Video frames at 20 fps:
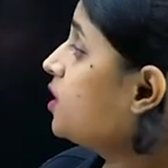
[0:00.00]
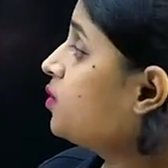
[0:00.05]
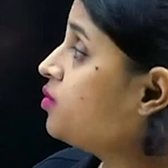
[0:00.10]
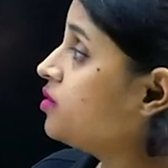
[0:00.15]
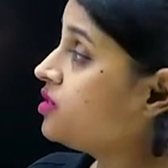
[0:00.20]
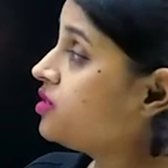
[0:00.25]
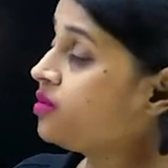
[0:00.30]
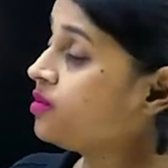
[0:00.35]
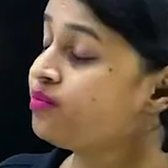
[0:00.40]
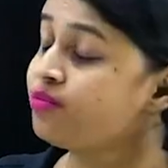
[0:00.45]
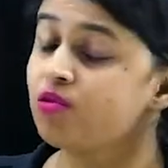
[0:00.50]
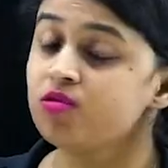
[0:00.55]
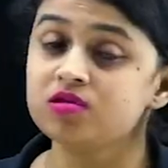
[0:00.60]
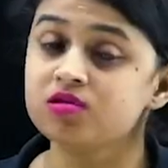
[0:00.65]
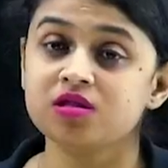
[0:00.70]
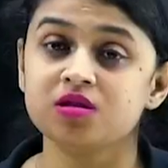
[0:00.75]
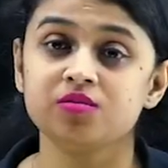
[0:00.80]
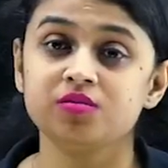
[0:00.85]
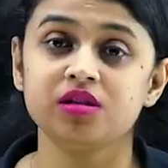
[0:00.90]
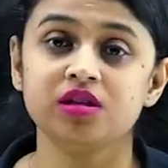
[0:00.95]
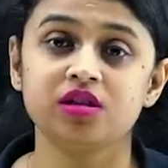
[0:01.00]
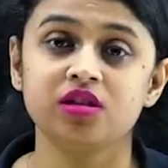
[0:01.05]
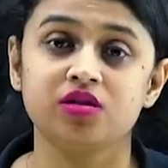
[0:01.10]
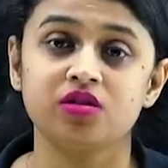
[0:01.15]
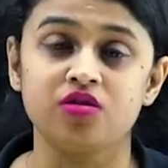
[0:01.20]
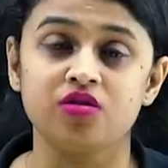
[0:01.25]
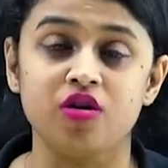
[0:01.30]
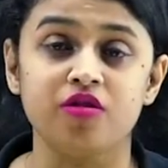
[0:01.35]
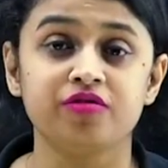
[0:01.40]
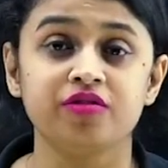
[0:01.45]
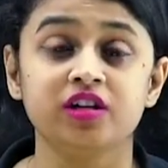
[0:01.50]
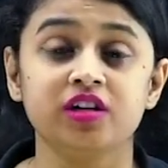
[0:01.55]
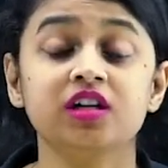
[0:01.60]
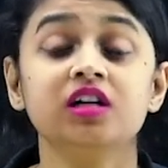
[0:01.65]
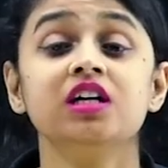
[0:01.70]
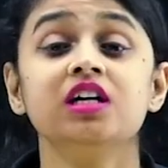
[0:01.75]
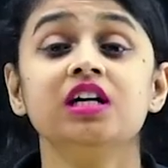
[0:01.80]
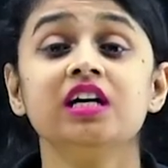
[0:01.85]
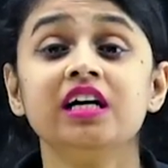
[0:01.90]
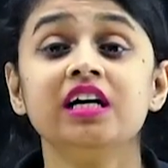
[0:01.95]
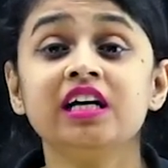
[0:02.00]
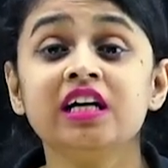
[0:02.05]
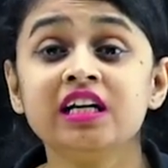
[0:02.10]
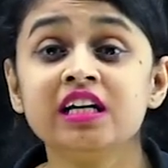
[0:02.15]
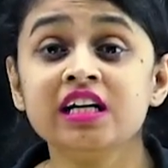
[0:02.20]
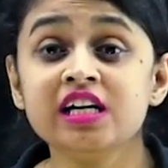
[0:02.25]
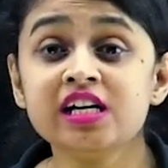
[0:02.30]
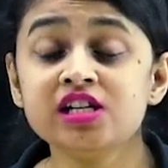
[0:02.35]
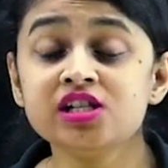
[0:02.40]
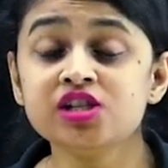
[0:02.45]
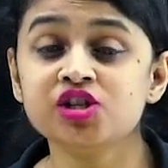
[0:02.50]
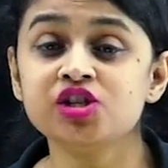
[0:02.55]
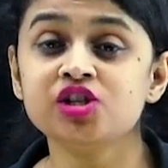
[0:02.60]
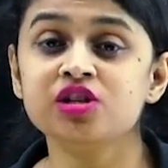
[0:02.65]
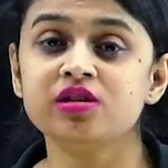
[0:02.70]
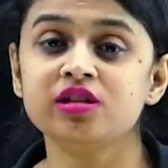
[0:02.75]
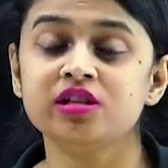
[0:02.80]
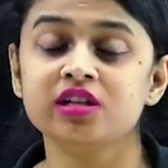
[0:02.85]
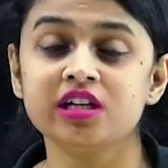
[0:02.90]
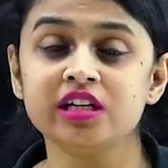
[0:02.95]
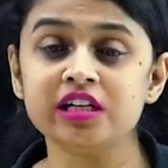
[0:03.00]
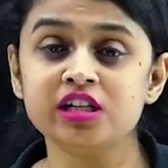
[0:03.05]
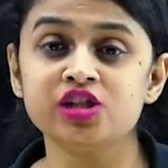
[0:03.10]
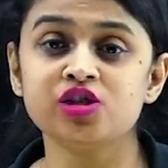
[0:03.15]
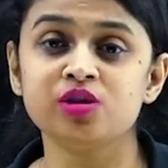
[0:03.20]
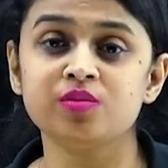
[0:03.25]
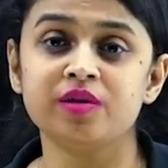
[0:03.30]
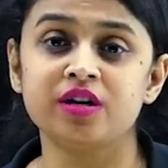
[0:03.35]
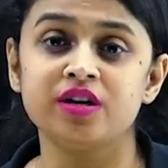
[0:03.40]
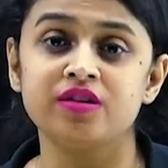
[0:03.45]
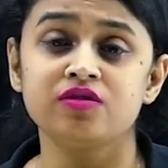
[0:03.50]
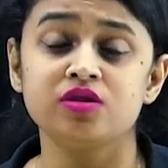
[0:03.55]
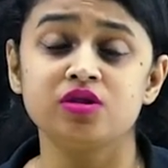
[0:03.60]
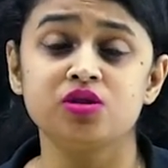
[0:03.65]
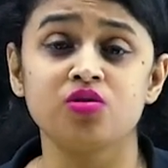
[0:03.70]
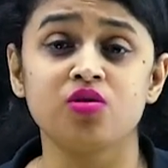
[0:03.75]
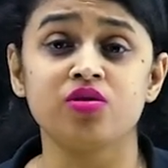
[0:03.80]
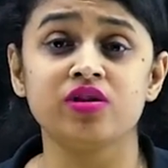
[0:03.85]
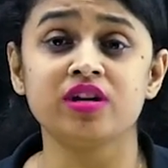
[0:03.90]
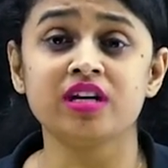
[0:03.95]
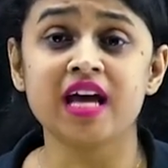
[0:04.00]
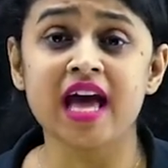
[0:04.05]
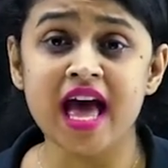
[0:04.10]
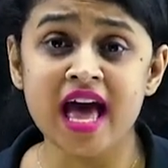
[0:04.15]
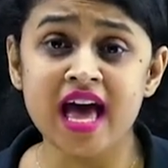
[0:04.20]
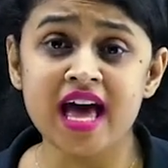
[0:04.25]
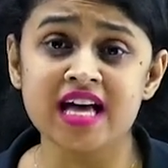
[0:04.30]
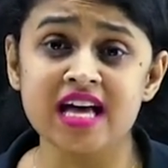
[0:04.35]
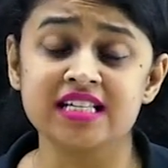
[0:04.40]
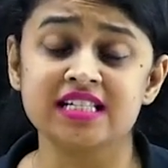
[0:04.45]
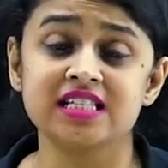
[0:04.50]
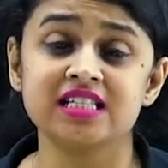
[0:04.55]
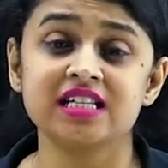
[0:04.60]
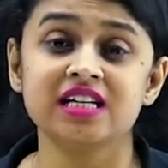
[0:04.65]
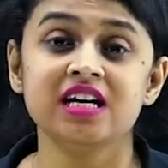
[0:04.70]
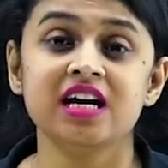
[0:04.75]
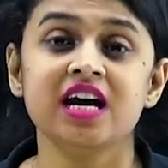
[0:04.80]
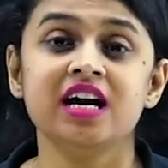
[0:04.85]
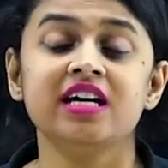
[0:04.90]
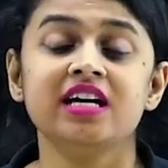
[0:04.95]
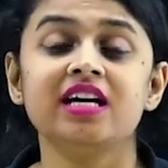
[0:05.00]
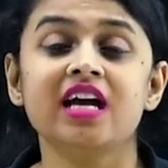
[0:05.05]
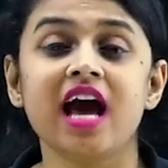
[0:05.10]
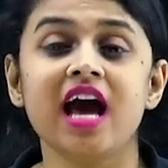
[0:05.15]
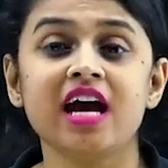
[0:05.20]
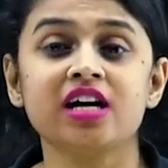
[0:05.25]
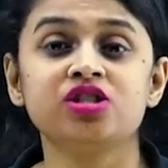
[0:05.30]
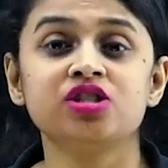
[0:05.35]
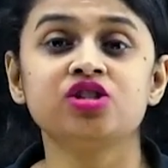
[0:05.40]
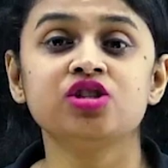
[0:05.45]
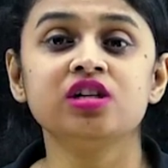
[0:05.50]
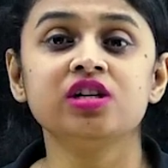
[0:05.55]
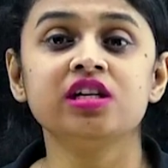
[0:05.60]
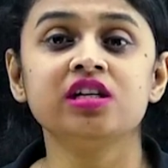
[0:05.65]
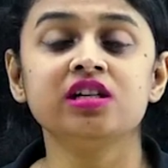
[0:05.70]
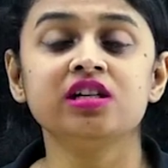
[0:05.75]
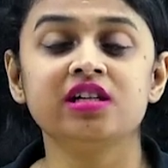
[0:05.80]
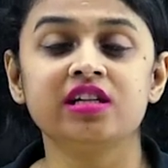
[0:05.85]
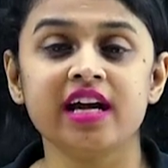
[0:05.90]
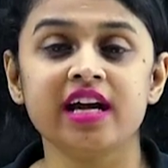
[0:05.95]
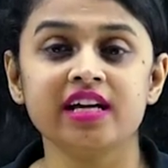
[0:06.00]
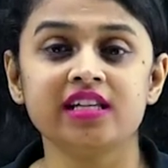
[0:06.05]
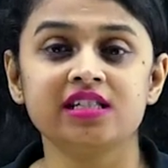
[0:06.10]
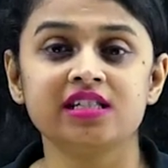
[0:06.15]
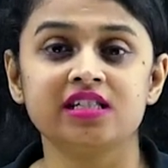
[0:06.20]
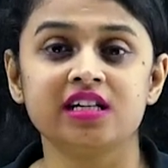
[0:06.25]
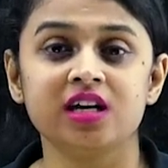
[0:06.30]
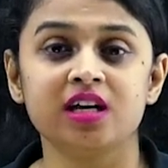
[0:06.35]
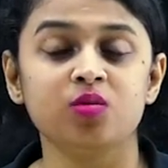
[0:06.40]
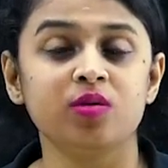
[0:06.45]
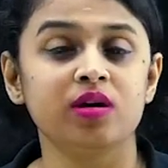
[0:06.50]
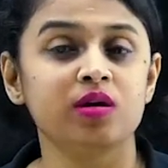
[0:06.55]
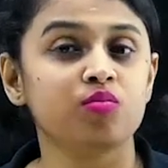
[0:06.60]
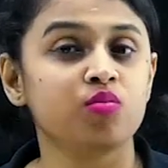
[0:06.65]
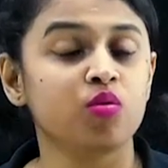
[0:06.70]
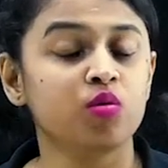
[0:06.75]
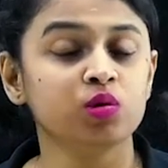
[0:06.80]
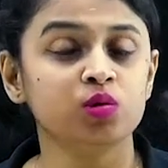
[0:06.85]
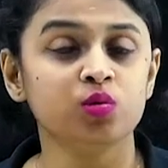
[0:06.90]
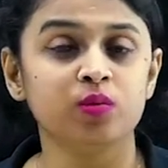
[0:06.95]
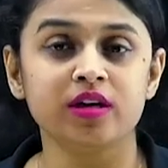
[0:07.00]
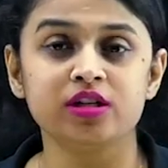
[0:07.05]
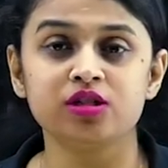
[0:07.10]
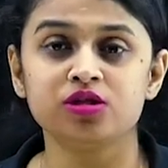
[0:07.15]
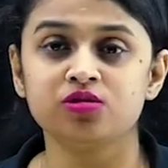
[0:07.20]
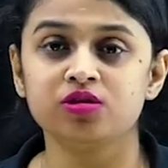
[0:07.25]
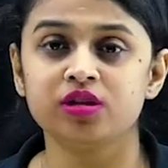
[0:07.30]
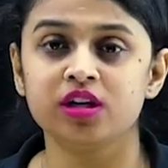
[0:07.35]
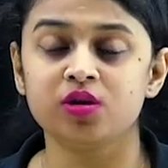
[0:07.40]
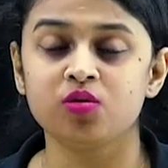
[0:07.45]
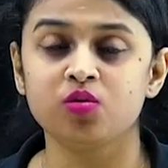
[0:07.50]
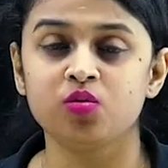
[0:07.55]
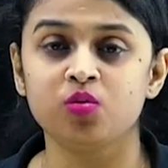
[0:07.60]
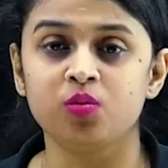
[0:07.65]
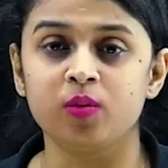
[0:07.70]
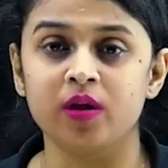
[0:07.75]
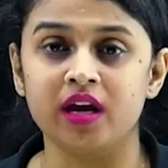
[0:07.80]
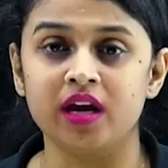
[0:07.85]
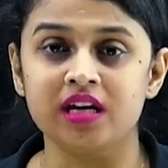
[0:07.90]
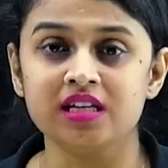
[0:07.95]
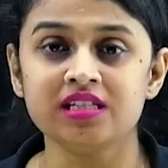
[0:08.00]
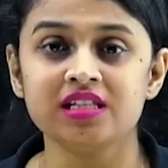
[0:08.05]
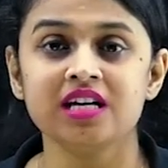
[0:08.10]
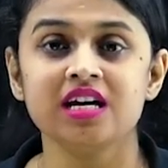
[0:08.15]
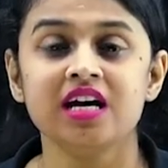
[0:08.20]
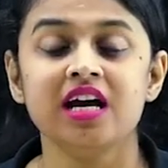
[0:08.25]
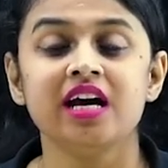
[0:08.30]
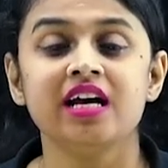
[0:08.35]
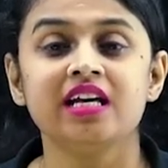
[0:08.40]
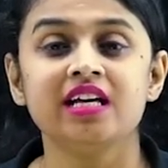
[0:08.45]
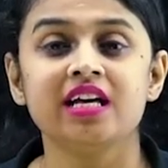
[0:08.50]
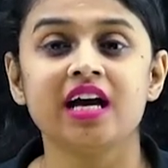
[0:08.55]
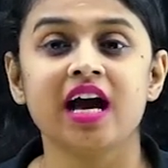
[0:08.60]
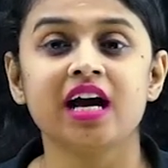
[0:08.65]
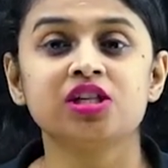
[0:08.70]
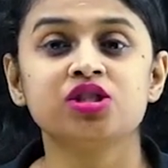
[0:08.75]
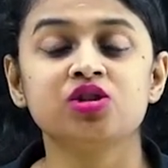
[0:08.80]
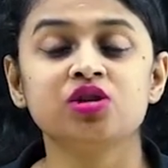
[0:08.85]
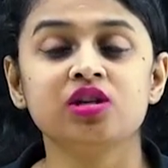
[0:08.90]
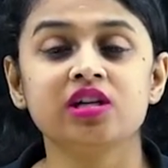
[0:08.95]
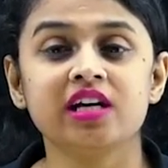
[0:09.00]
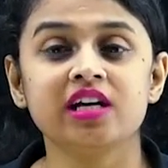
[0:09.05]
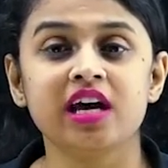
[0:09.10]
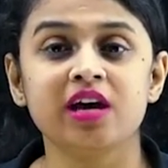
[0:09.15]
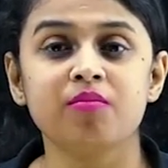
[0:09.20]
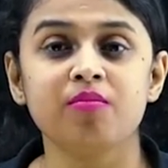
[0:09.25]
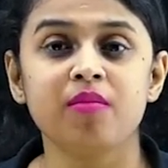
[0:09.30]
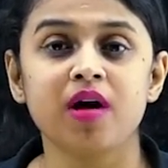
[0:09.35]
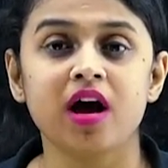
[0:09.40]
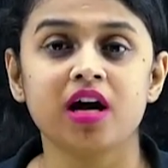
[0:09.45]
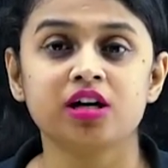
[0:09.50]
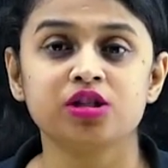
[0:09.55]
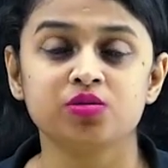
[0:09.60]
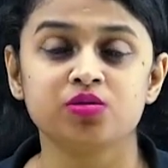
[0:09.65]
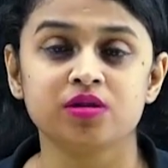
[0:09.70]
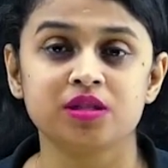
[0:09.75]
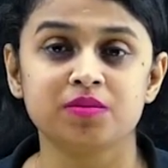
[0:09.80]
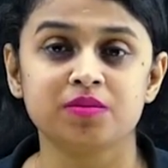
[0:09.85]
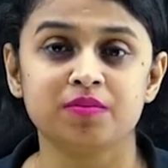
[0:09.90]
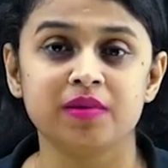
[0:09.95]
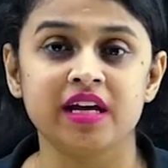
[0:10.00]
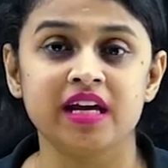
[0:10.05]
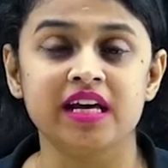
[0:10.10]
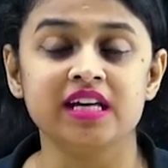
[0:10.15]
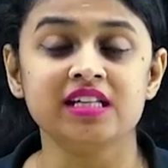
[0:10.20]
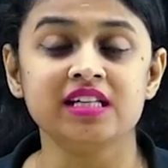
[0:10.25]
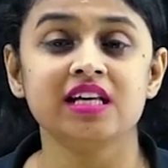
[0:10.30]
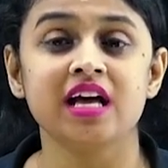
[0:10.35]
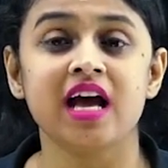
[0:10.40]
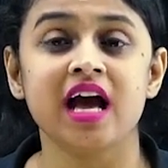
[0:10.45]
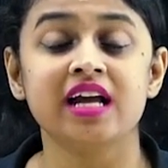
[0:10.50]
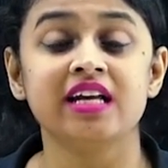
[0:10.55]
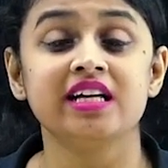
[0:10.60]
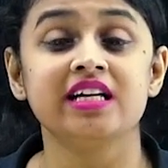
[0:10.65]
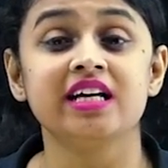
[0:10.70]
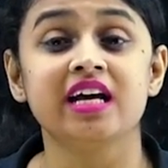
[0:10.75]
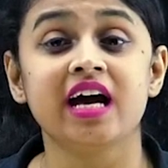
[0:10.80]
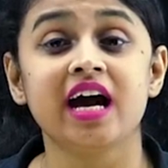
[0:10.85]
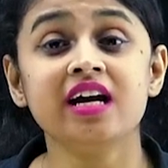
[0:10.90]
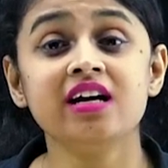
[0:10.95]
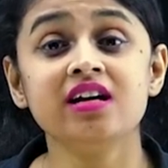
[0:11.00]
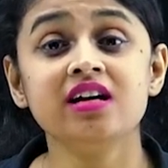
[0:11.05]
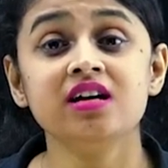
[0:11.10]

was reposed him in the crofter initial, in the initial part of the story, as he actually the next day when both went to their own ways, he actually came back to his place and he had